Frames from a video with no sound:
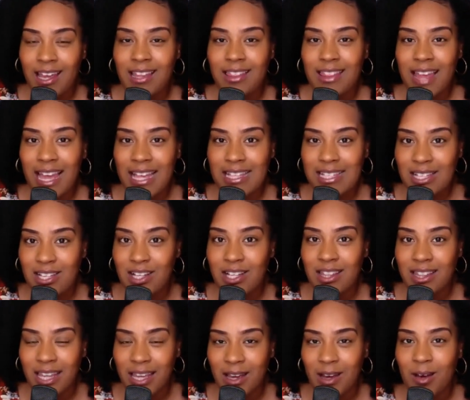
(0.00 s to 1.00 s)
They
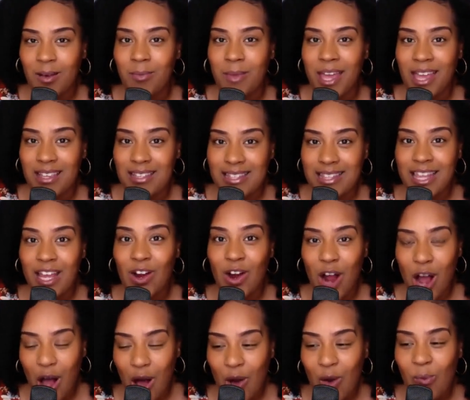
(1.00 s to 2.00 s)
took them as
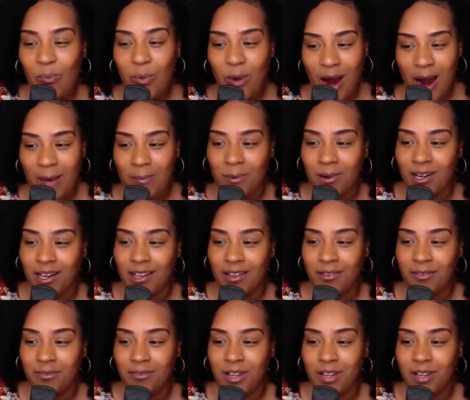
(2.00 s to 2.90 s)
their own property.